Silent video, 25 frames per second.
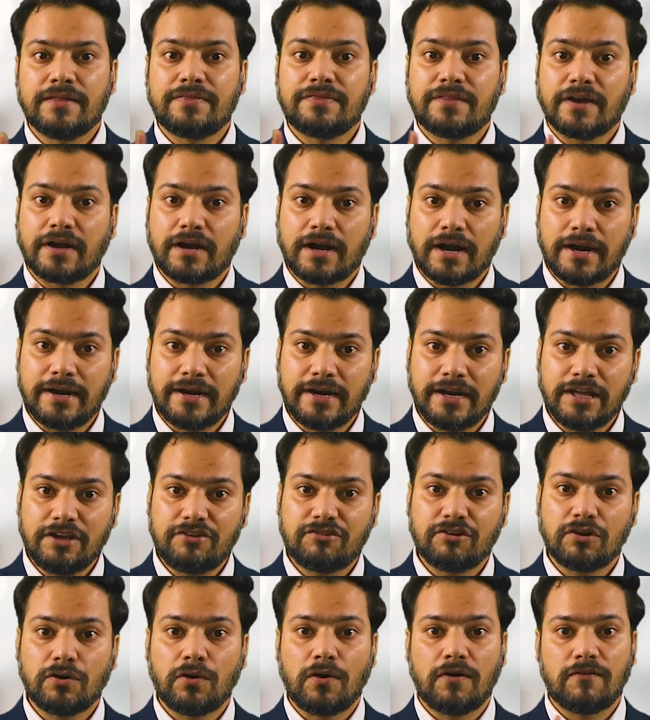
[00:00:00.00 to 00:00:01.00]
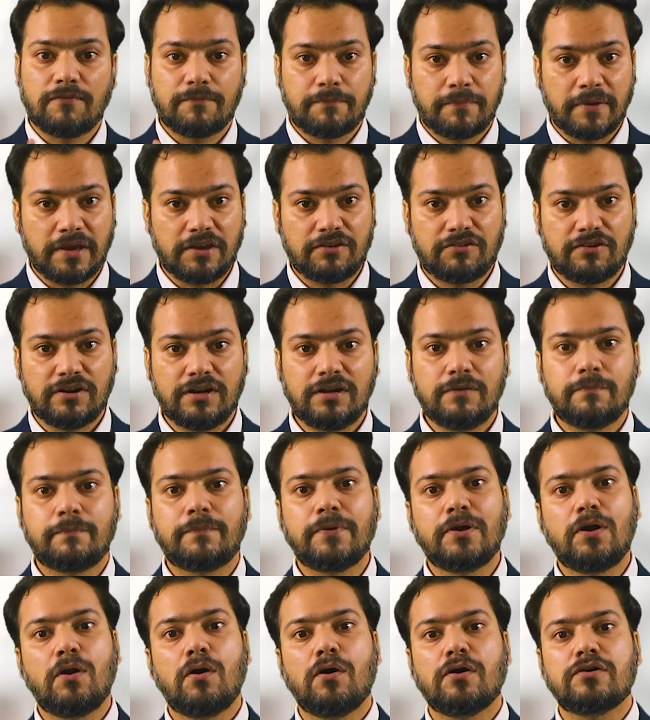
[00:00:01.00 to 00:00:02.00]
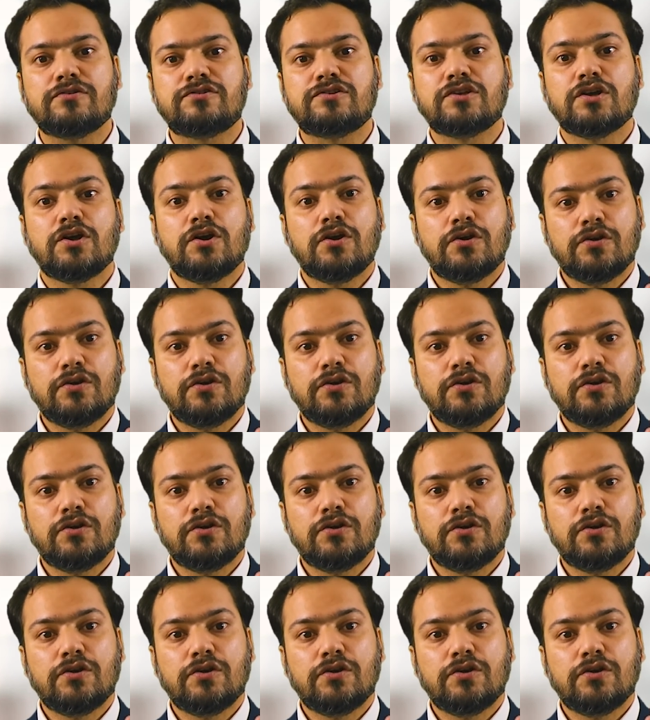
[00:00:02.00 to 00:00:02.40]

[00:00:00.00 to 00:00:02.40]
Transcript: the condition of patient because